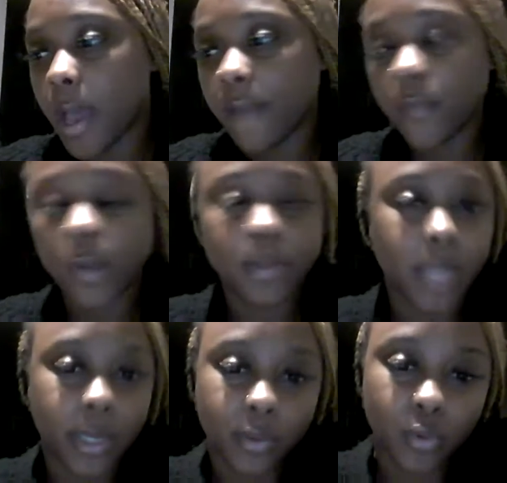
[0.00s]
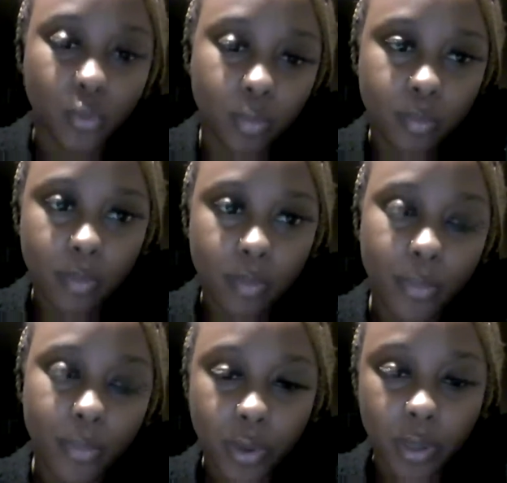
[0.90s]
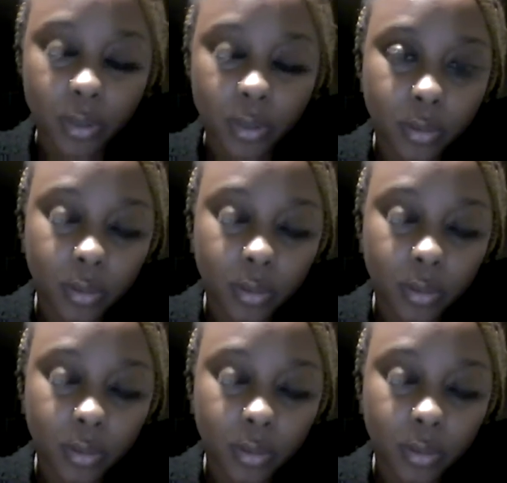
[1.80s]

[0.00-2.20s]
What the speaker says: have a website through my broker.